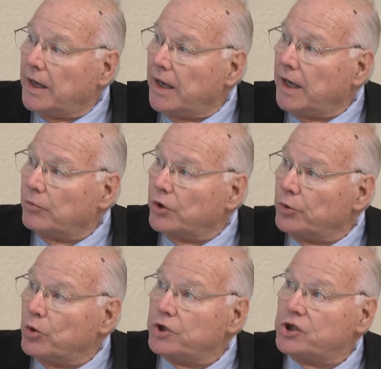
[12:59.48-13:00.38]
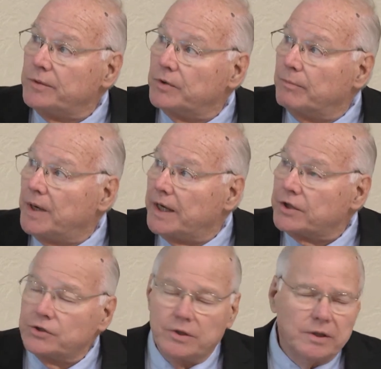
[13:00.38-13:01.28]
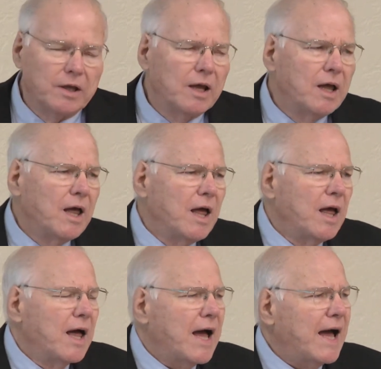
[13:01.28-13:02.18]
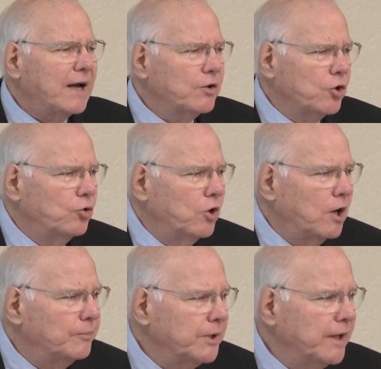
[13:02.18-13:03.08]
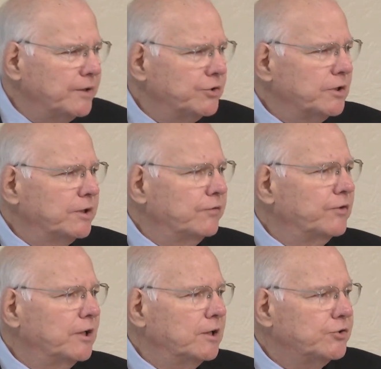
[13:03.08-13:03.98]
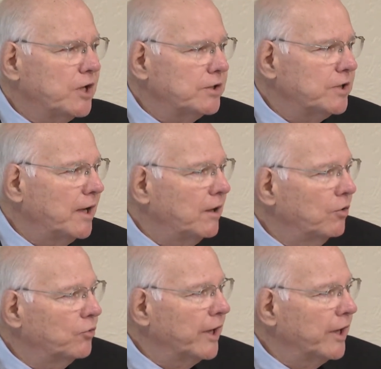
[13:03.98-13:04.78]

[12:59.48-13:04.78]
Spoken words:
and we wish him the best. I grew up at Angelina Village. That's how old